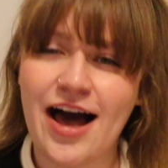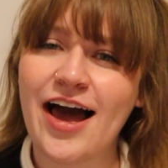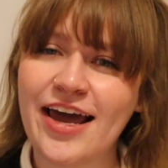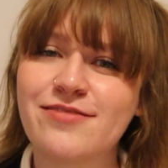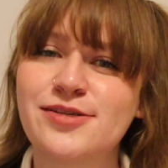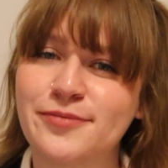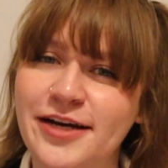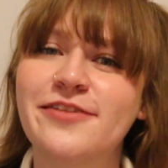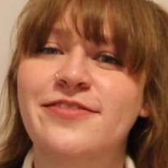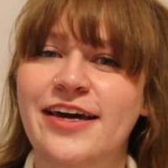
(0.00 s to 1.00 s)
I have some
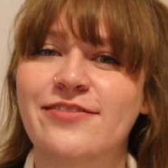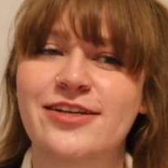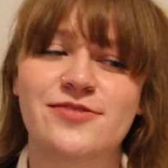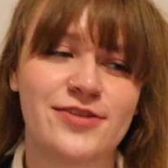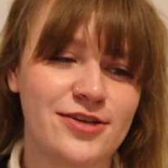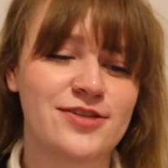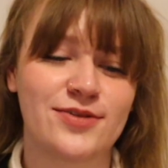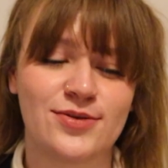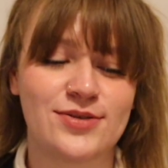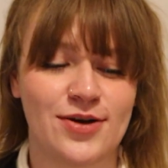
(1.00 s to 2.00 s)
weird favorites. For those of
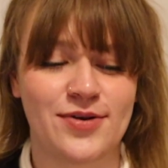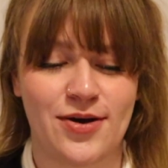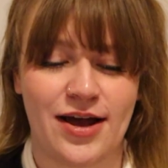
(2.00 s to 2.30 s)
you who don't know,